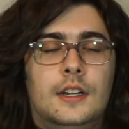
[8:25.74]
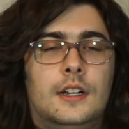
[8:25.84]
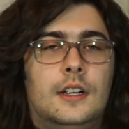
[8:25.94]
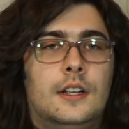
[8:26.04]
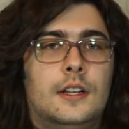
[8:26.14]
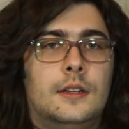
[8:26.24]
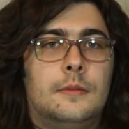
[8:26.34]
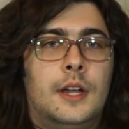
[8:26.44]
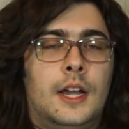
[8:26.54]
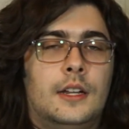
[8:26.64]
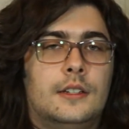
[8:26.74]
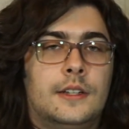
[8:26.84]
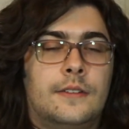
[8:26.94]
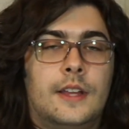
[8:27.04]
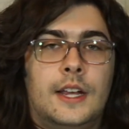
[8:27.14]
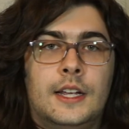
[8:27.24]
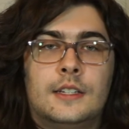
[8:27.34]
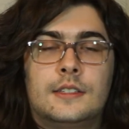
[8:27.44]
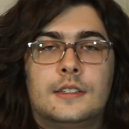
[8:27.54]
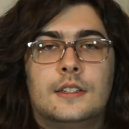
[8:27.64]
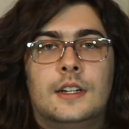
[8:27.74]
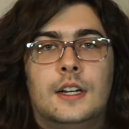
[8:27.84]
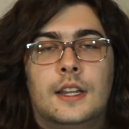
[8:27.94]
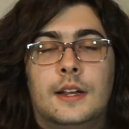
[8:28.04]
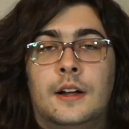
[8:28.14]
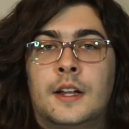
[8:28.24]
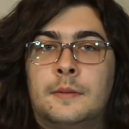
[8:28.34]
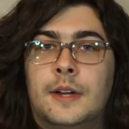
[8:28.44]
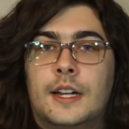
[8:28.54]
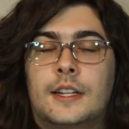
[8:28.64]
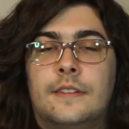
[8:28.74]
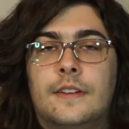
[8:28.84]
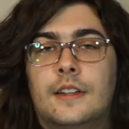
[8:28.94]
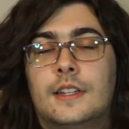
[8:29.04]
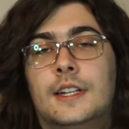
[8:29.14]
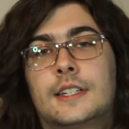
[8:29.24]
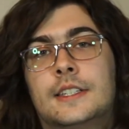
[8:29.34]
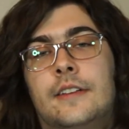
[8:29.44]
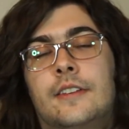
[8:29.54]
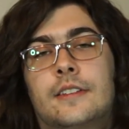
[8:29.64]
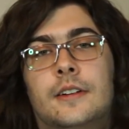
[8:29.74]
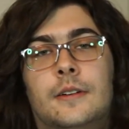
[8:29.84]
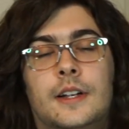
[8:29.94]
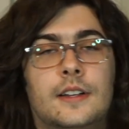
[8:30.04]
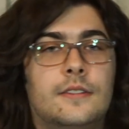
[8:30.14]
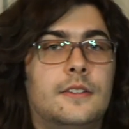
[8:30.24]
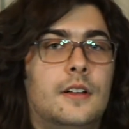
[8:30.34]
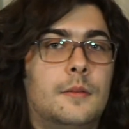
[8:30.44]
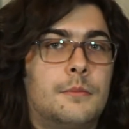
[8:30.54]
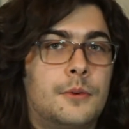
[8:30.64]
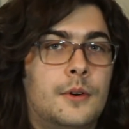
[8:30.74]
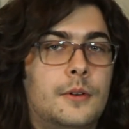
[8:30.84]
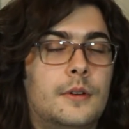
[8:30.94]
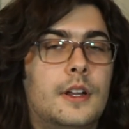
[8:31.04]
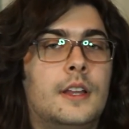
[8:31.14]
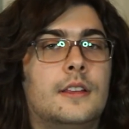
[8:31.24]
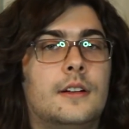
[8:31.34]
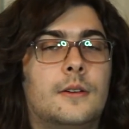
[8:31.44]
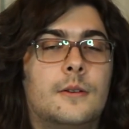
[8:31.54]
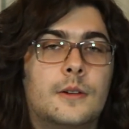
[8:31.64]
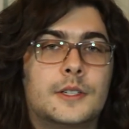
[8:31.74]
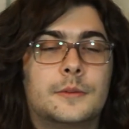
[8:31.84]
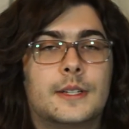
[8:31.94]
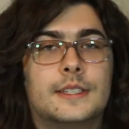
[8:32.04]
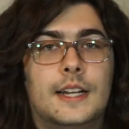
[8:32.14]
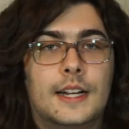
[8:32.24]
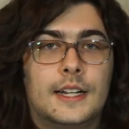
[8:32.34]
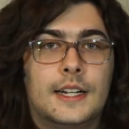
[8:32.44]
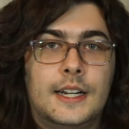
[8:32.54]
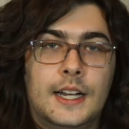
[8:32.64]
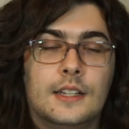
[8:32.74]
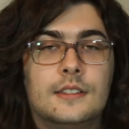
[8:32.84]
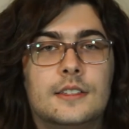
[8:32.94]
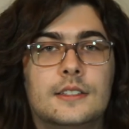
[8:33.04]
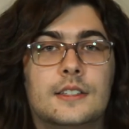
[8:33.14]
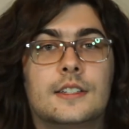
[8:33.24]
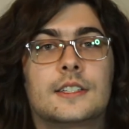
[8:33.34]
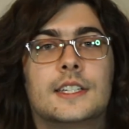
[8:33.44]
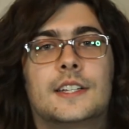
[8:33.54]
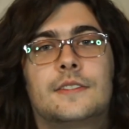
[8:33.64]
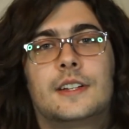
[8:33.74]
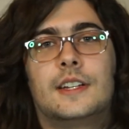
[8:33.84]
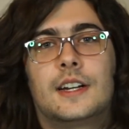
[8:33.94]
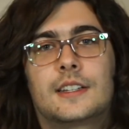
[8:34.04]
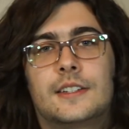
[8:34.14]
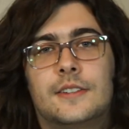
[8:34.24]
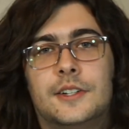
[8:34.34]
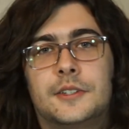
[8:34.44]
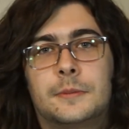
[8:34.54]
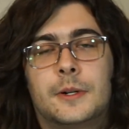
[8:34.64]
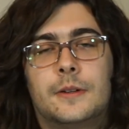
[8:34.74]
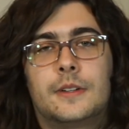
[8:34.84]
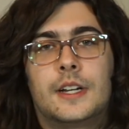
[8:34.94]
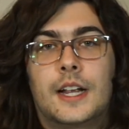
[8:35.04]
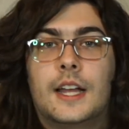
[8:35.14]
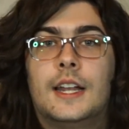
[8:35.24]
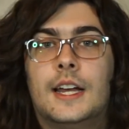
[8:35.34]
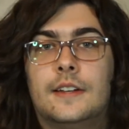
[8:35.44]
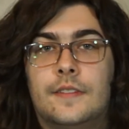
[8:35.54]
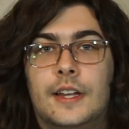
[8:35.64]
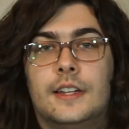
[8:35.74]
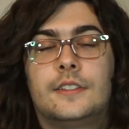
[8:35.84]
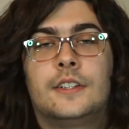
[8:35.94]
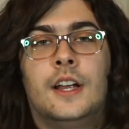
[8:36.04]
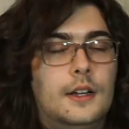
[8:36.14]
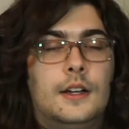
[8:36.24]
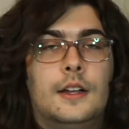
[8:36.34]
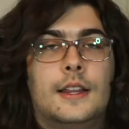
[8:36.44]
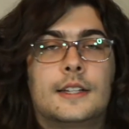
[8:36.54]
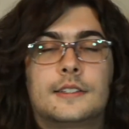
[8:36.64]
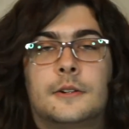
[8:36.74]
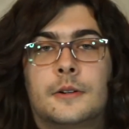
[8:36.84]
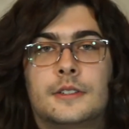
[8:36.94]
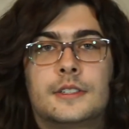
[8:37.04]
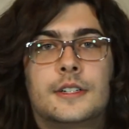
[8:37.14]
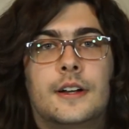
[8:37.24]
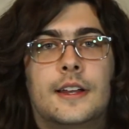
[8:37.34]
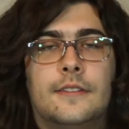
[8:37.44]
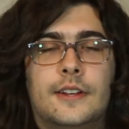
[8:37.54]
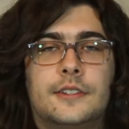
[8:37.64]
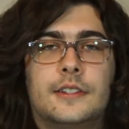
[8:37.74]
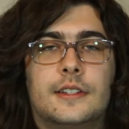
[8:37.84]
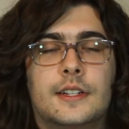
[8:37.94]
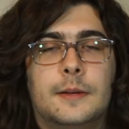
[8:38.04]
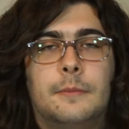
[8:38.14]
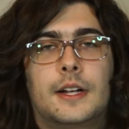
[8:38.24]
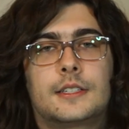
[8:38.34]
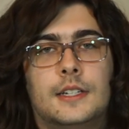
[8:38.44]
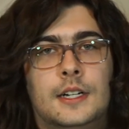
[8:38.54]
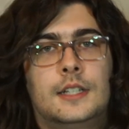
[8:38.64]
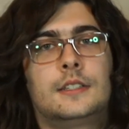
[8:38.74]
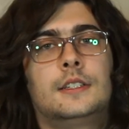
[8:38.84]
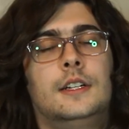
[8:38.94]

And if they hit, they automatically fail the dex saving throw and fall prone, and then our horse will attack again since it successfully knocked the creature prone, again at advantage. That's the horse's turn, and eventually it'll come back to us.